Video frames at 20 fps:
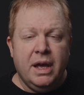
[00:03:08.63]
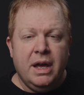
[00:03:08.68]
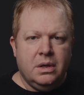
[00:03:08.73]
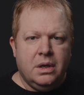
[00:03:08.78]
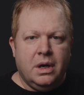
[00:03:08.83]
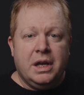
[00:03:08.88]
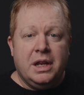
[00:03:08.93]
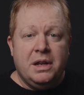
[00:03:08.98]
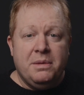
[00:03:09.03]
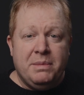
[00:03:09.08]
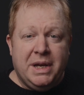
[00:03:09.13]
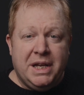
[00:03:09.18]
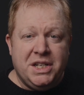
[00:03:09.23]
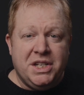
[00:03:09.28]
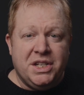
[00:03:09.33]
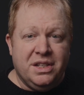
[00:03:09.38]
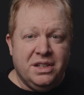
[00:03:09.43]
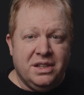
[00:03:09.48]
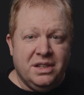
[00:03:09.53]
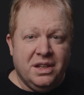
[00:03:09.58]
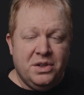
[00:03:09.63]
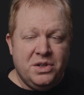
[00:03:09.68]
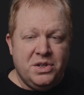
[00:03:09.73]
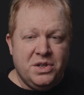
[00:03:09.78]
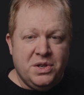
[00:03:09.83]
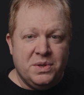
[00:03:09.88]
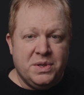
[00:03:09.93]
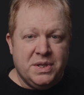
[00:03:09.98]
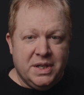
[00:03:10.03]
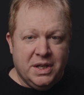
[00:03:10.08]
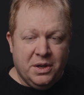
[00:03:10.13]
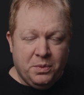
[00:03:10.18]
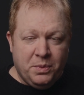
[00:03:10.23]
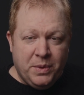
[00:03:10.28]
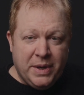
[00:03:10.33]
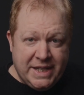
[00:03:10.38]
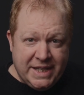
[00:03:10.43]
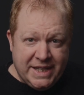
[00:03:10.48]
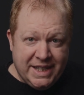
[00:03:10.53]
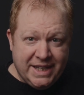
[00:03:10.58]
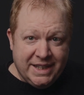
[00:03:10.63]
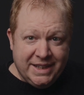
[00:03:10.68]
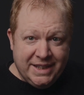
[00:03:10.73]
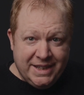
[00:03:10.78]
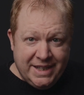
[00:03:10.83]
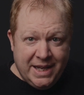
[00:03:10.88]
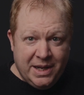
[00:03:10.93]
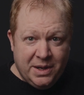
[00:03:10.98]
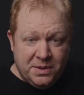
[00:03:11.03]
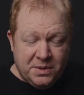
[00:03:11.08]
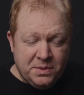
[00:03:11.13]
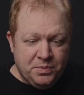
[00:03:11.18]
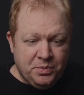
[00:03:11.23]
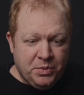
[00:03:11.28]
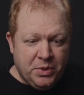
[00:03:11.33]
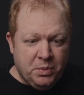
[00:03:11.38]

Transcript: I can imagine shooting a wedding now